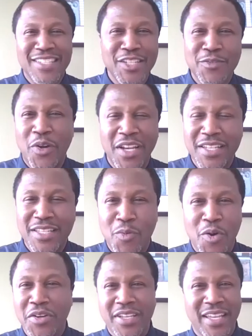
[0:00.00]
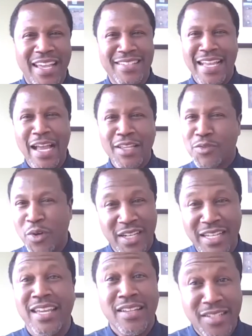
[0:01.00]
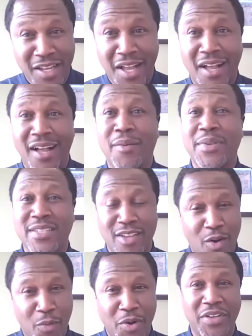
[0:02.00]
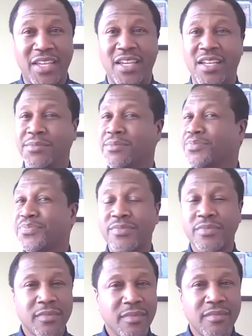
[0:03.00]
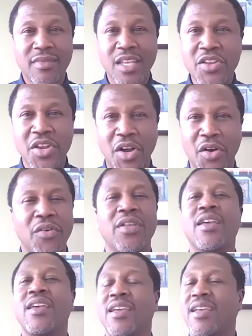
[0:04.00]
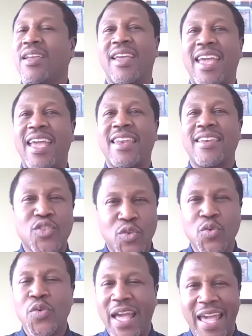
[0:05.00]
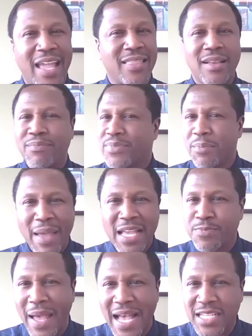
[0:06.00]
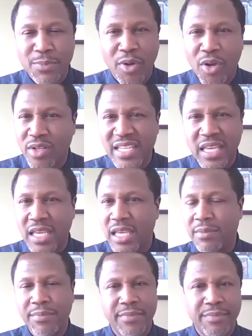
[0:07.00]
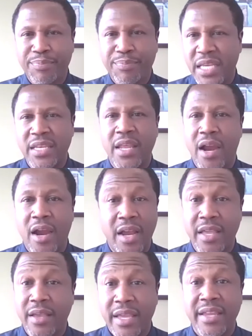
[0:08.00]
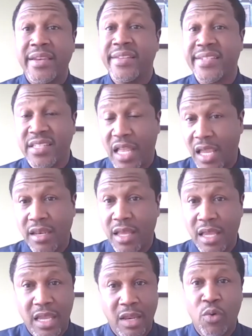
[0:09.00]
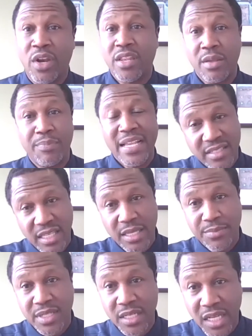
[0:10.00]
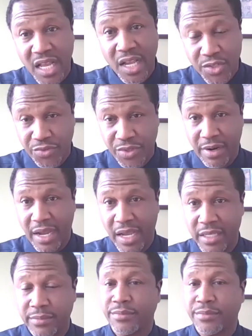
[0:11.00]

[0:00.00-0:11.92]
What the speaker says: just wanted to work as I just wanted to get a job and start working, you know, and the school had the best basketball team in the area, in the state, and one of the best teams in the country, right?